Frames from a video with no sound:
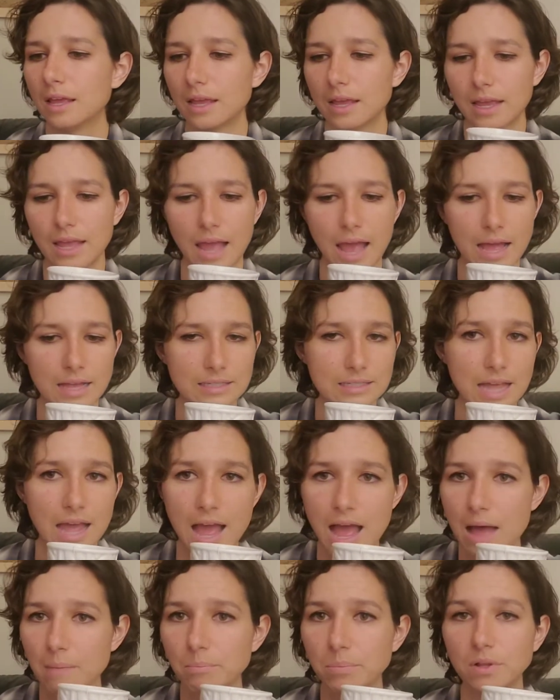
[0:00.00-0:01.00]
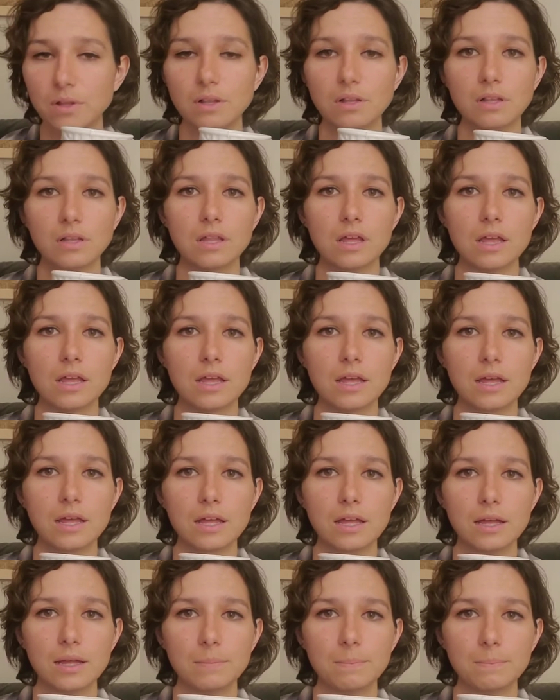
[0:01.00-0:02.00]
it has apple,
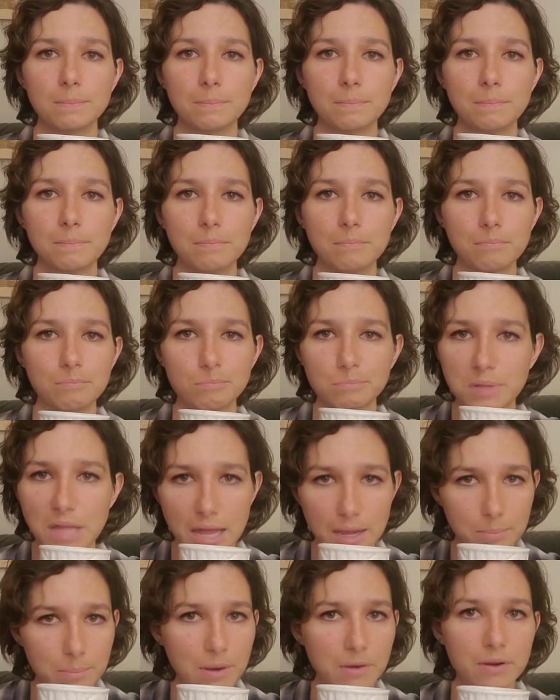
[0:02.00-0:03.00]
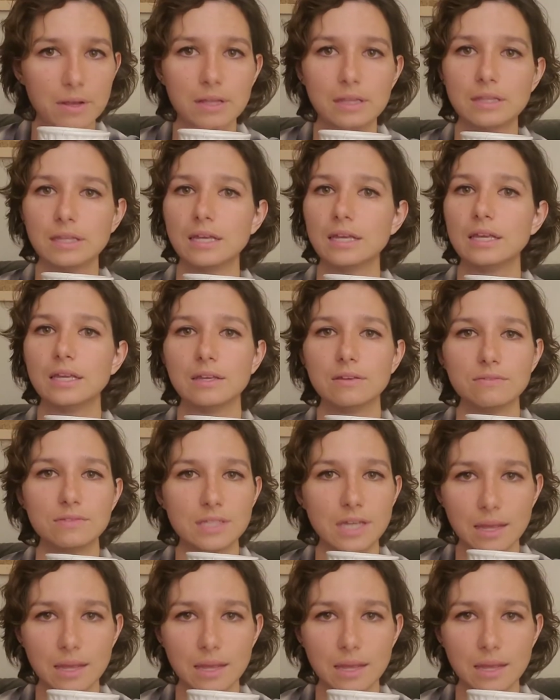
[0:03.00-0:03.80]
blackberry leaves,